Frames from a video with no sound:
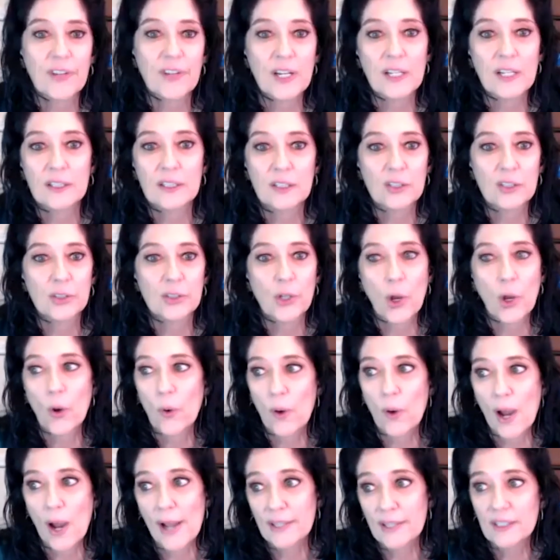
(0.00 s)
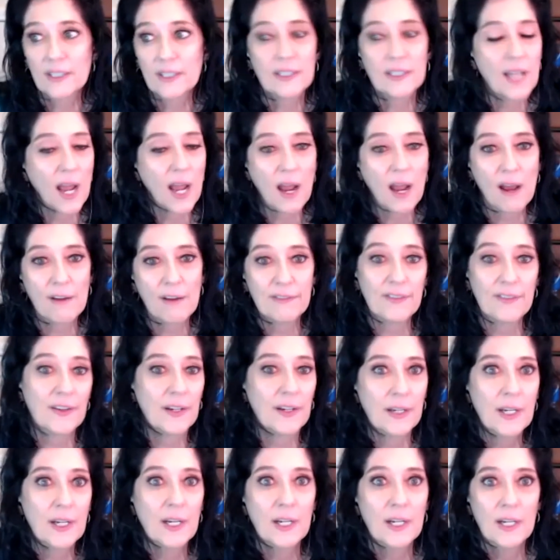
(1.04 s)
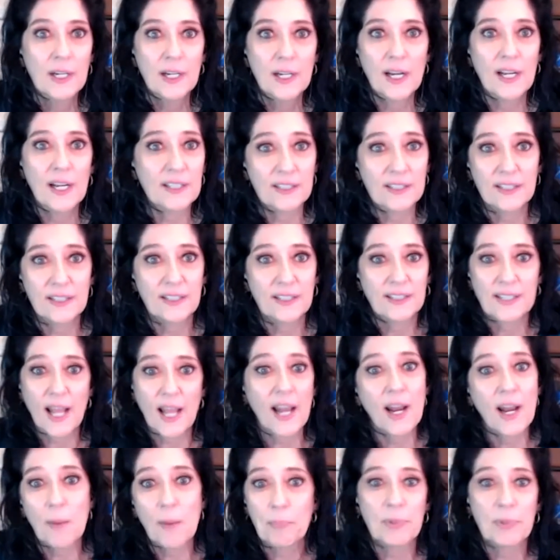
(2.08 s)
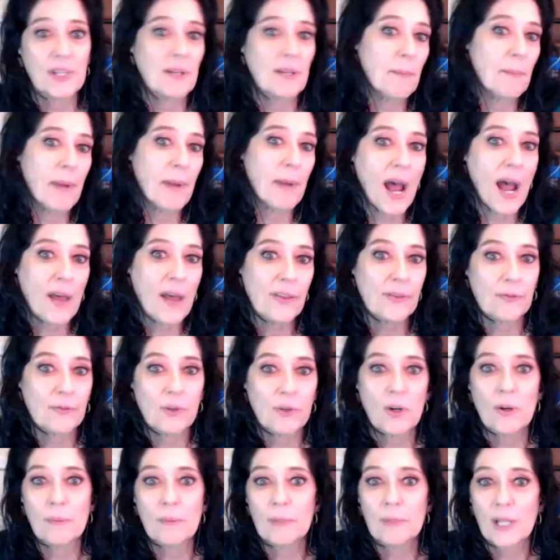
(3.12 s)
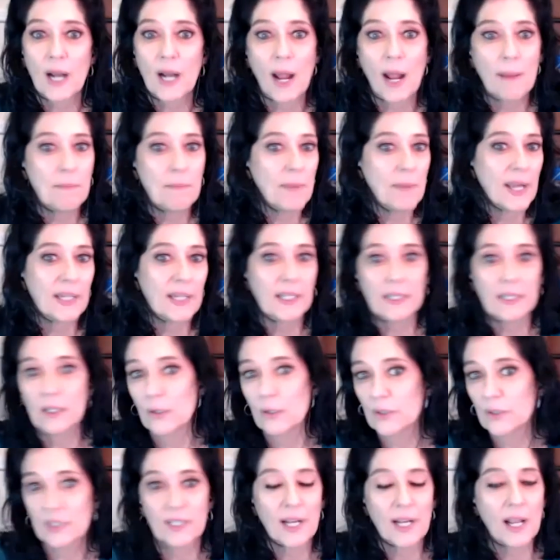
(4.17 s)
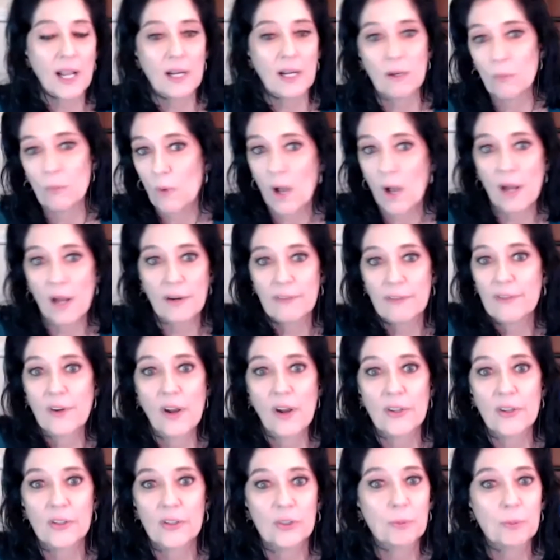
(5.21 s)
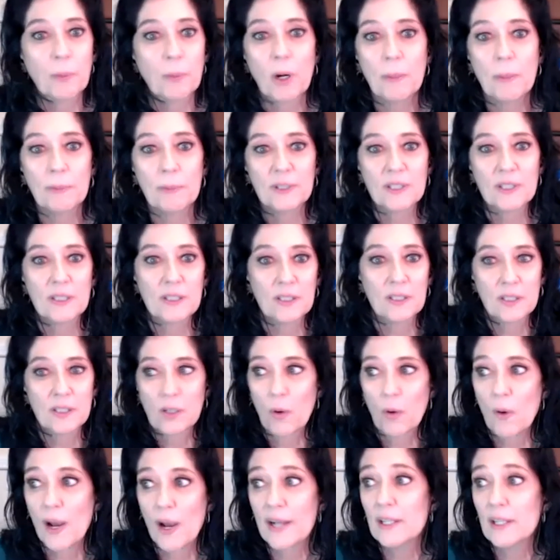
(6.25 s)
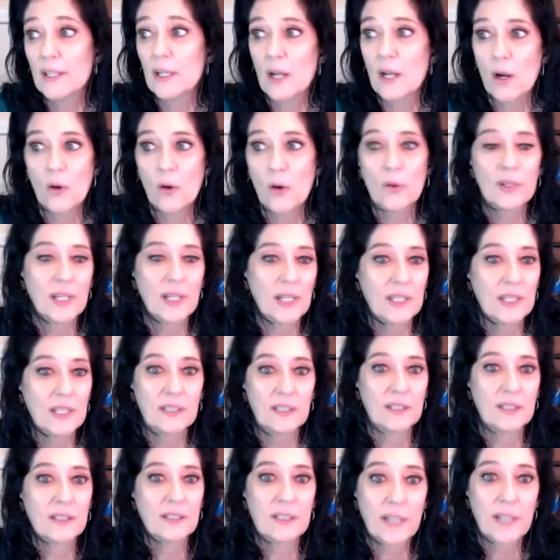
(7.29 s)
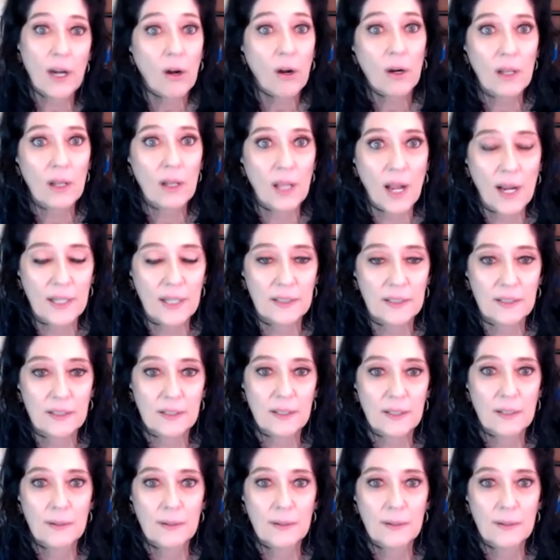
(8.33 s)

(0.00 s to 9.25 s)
And so I just have a setup in the bathroom that I'm making ozonated water for all those purposes. So I know that it's sterilized.